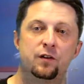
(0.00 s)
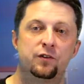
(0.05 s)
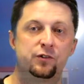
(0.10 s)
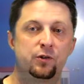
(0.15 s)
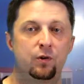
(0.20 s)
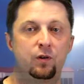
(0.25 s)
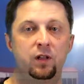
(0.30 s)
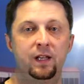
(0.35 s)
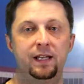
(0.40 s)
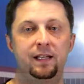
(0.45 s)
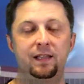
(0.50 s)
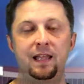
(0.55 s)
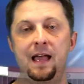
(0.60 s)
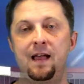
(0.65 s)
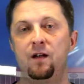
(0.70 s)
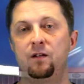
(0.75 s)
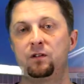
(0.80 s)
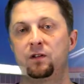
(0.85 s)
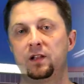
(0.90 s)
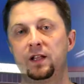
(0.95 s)
So click
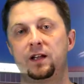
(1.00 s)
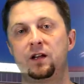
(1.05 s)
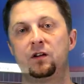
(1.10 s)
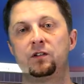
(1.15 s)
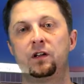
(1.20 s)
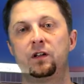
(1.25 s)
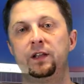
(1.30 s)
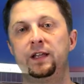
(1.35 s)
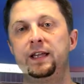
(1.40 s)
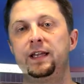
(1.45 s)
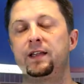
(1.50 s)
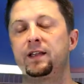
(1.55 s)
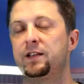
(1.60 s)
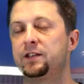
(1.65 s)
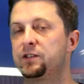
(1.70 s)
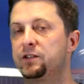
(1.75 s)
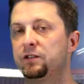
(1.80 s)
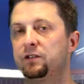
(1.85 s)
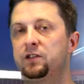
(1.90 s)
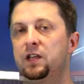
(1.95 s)
down, click on the link.
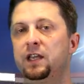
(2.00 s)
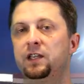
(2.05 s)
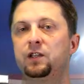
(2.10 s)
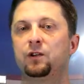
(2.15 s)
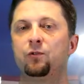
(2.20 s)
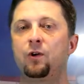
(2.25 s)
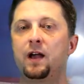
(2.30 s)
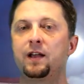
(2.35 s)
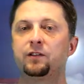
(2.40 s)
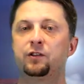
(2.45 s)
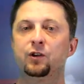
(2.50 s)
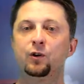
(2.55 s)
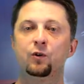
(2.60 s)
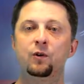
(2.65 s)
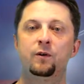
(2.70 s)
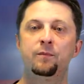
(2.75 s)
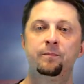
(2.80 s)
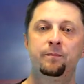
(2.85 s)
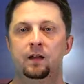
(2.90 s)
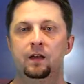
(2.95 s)
It's going to take you right to
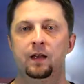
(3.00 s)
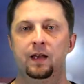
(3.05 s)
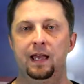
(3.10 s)
them.